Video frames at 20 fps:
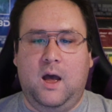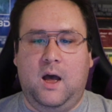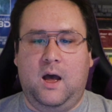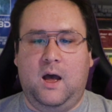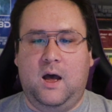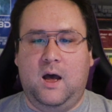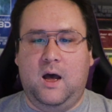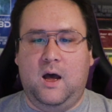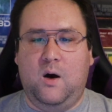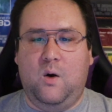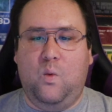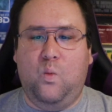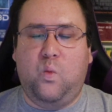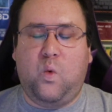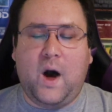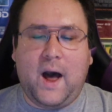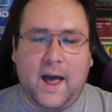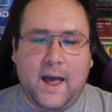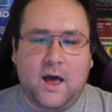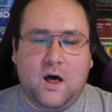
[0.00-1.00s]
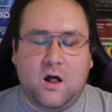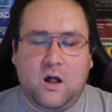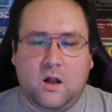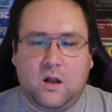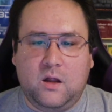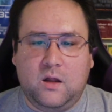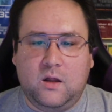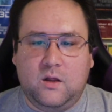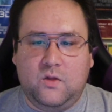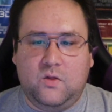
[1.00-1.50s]

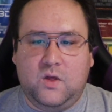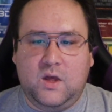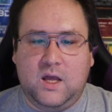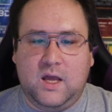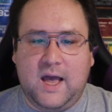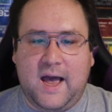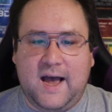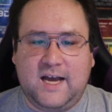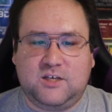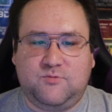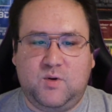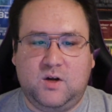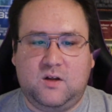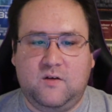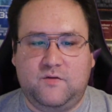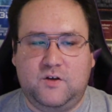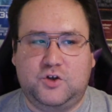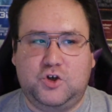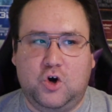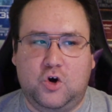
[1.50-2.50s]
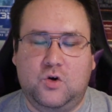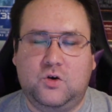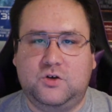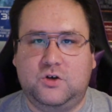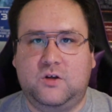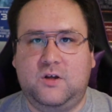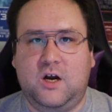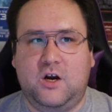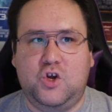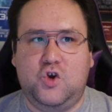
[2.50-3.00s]
While the aspect of the
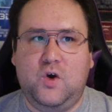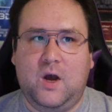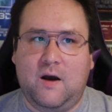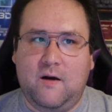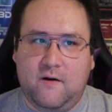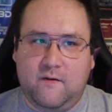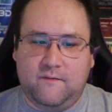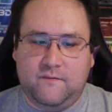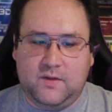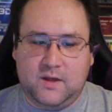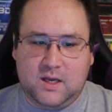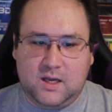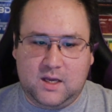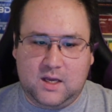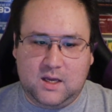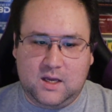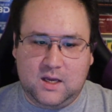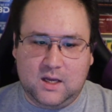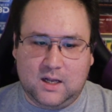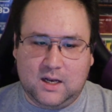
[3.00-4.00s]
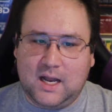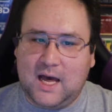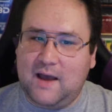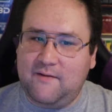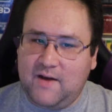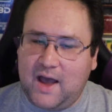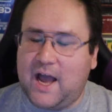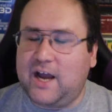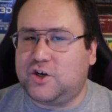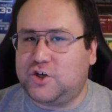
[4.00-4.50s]
turtles are there, you have the
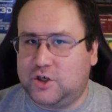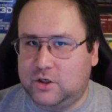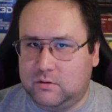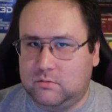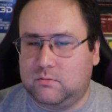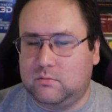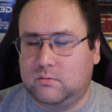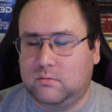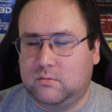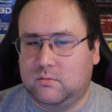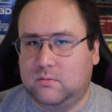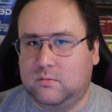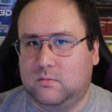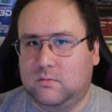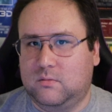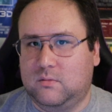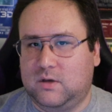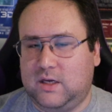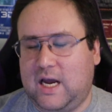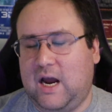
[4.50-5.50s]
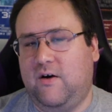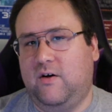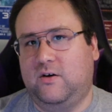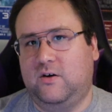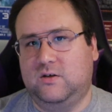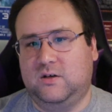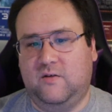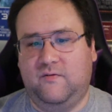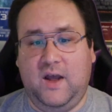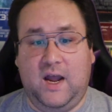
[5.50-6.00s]
live action
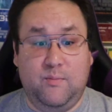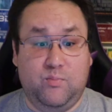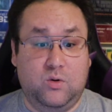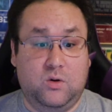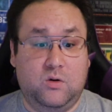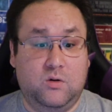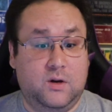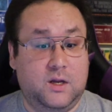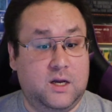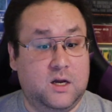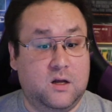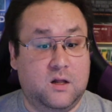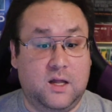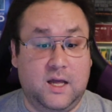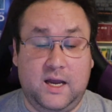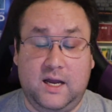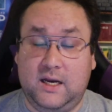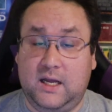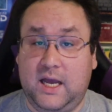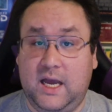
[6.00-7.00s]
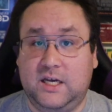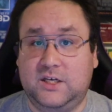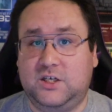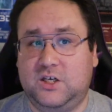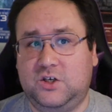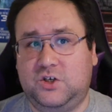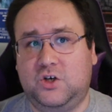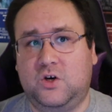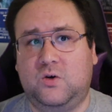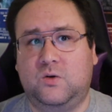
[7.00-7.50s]
characters of April O'Neil and
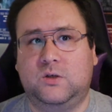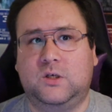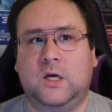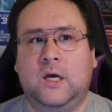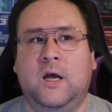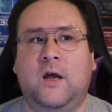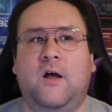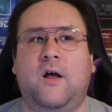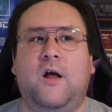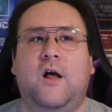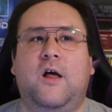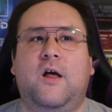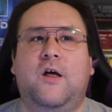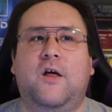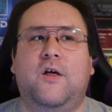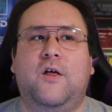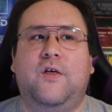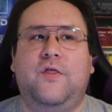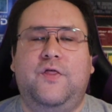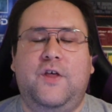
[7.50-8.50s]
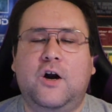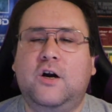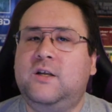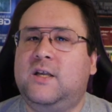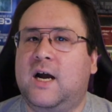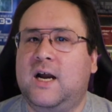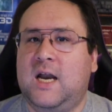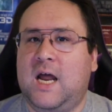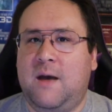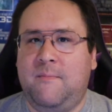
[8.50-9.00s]
Casey Jones. Their
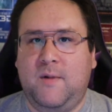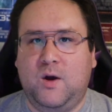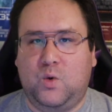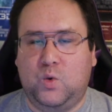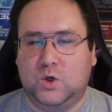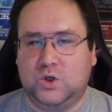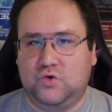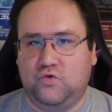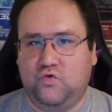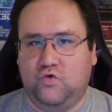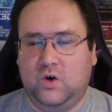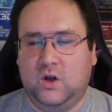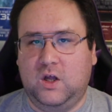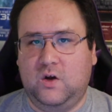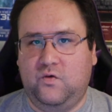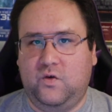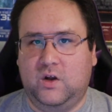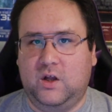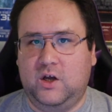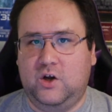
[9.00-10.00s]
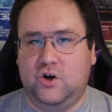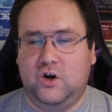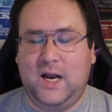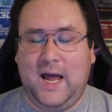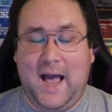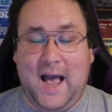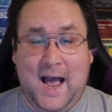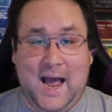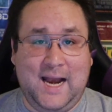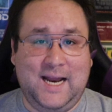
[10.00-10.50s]
dynamic was really, really
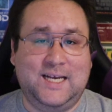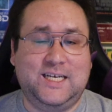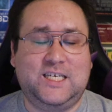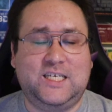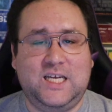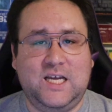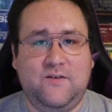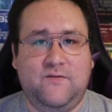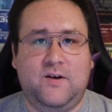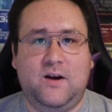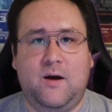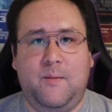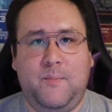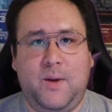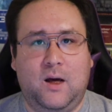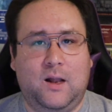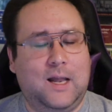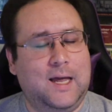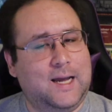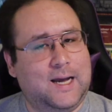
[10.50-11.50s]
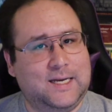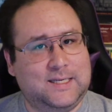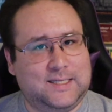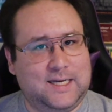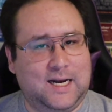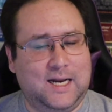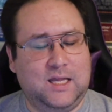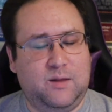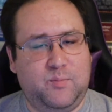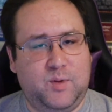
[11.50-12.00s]
good. Adding Stephen Amell, like I
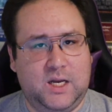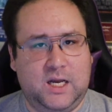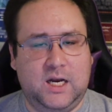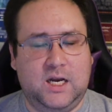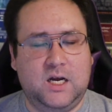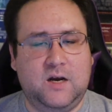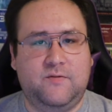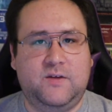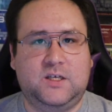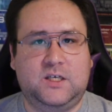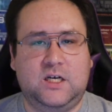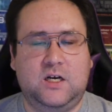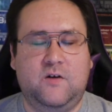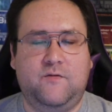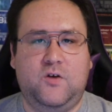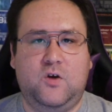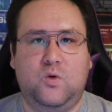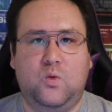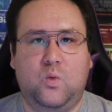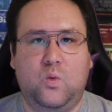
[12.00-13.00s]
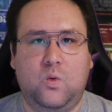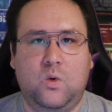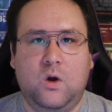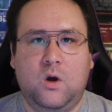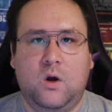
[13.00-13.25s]
said at the beginning of this interview,